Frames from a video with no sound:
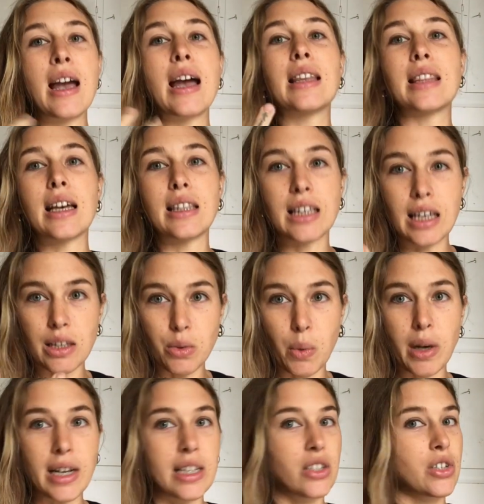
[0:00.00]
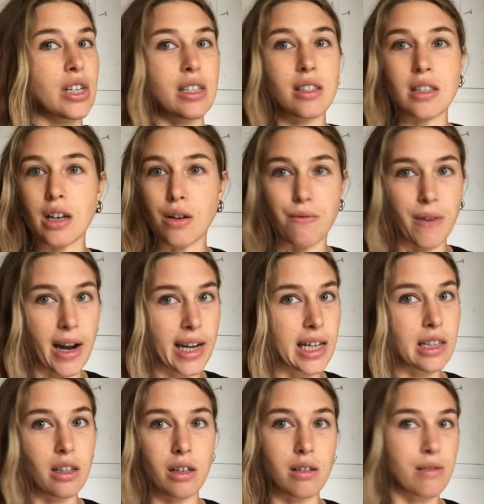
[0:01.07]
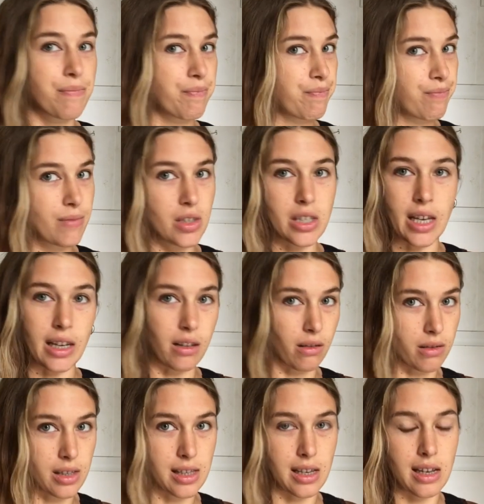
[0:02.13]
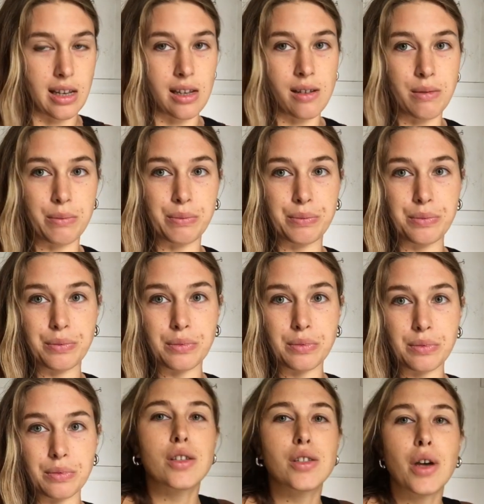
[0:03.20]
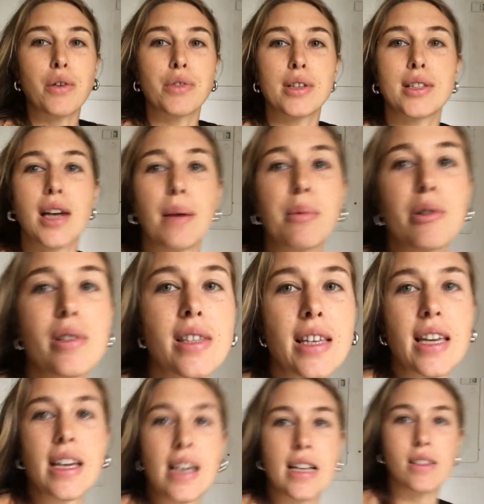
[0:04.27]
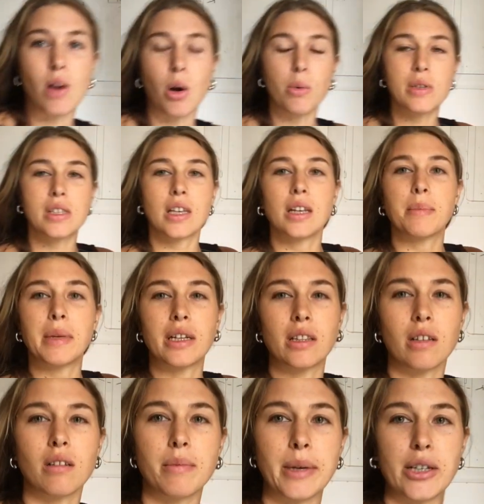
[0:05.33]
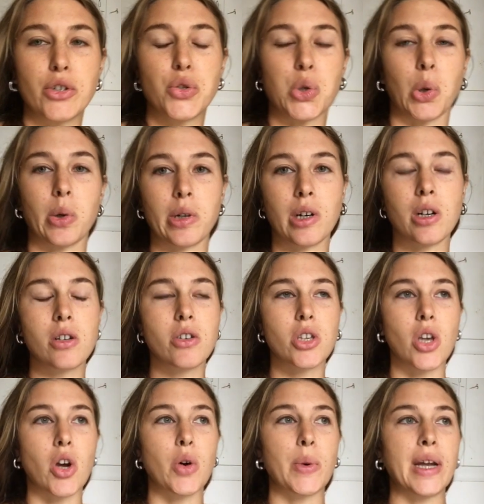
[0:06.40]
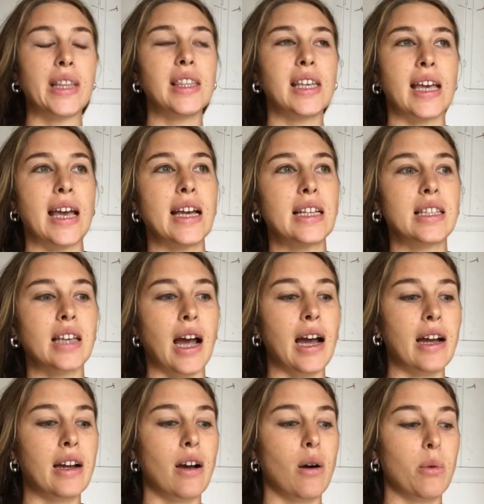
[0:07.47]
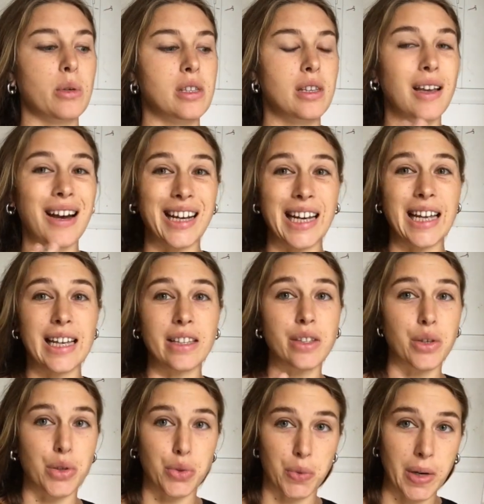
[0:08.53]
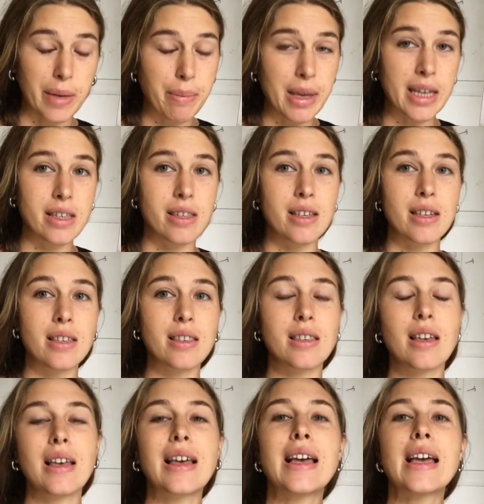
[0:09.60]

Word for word: and then the other one is just a regular single C. So the double C is always going to be a little bit shorter. So in the end, I always cut it into three pieces.